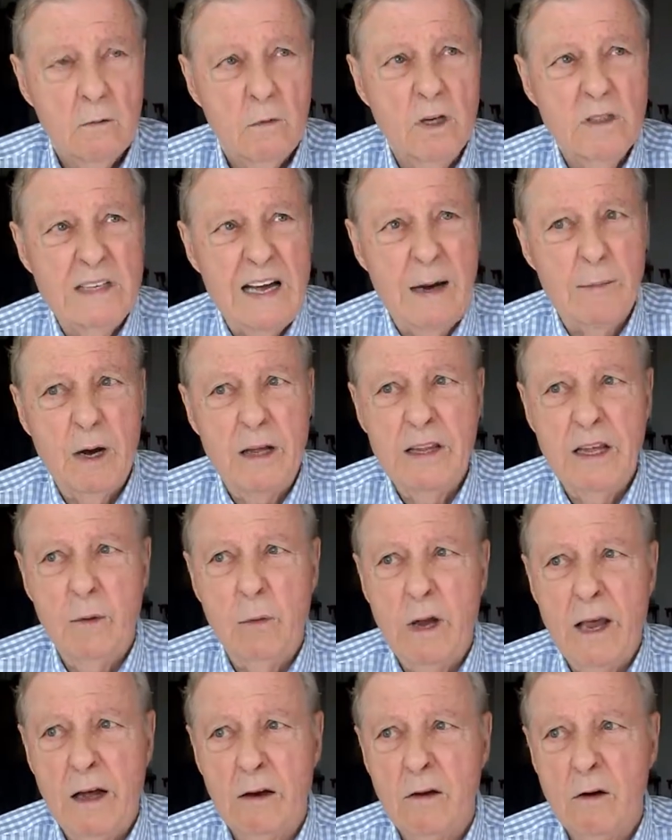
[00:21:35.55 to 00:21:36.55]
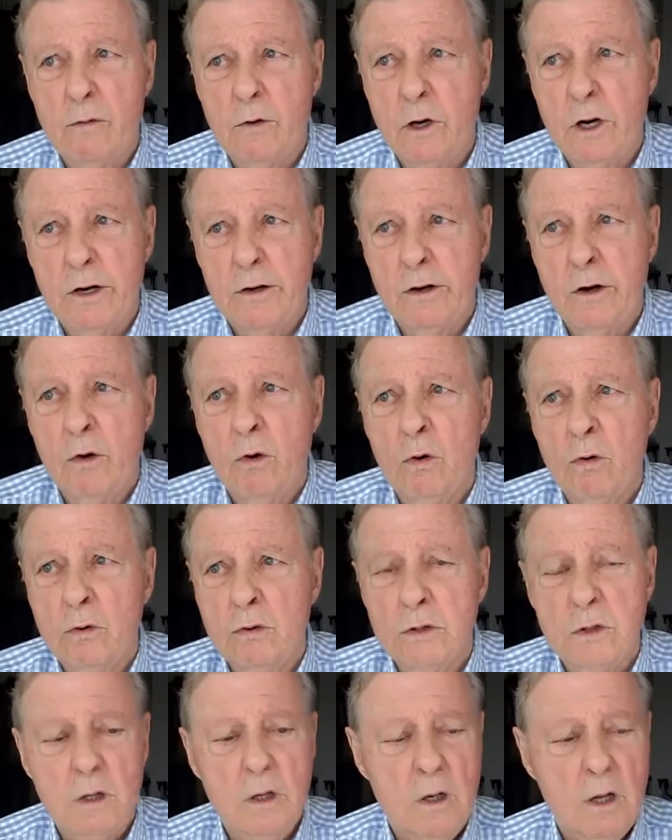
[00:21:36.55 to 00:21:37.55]
One time I think we had over 100
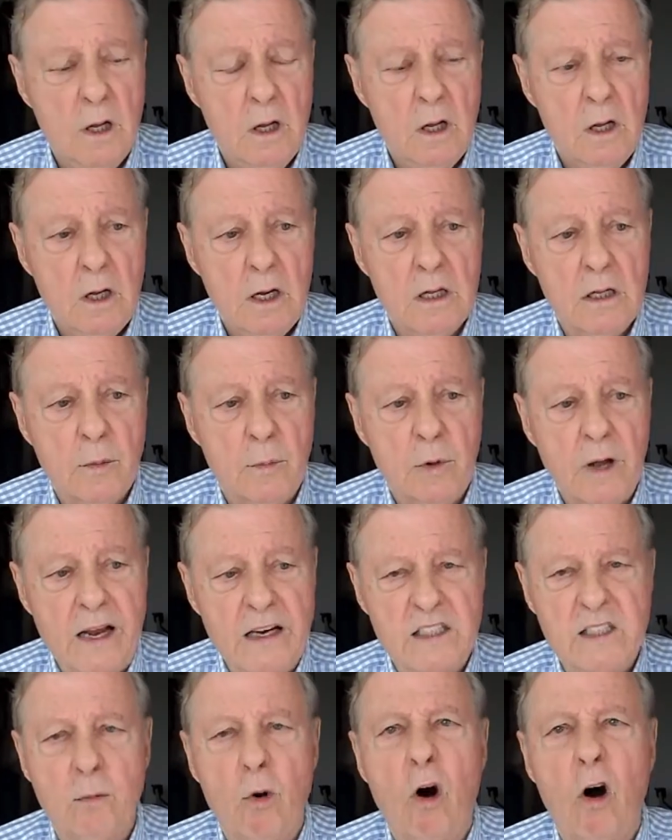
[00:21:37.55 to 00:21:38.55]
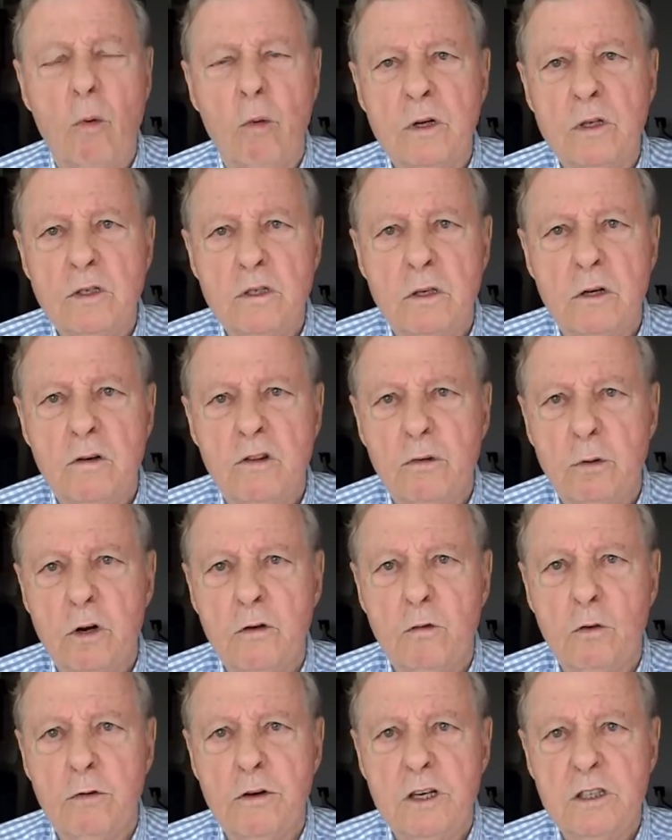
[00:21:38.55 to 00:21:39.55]
holes in the plane, small ones, you know, three
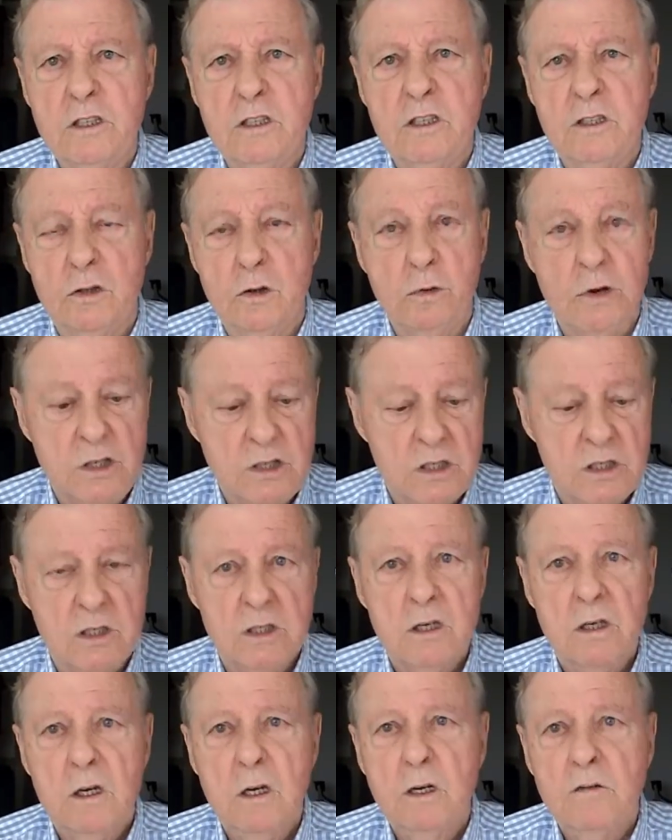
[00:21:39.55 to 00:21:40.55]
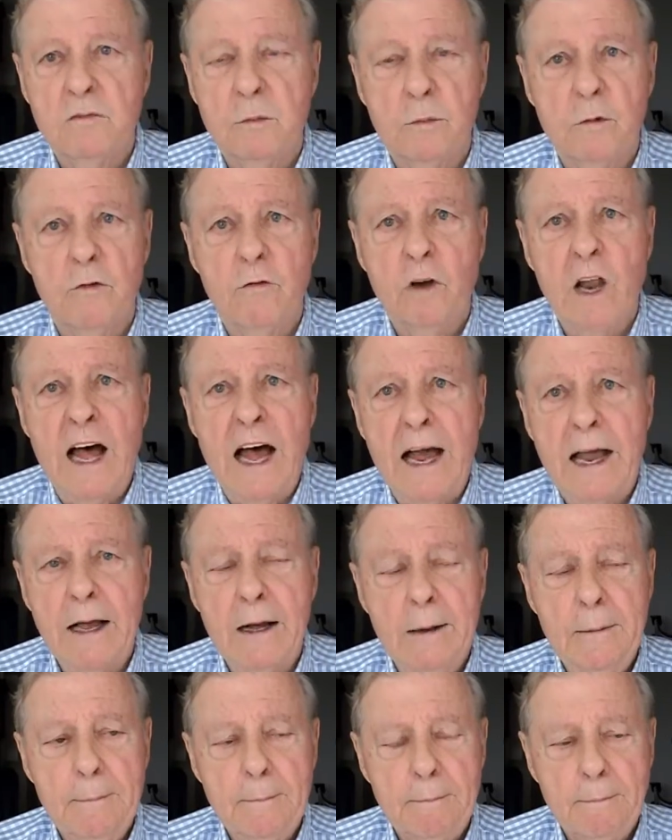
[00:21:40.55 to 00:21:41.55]
or four inches, two inches from the flak.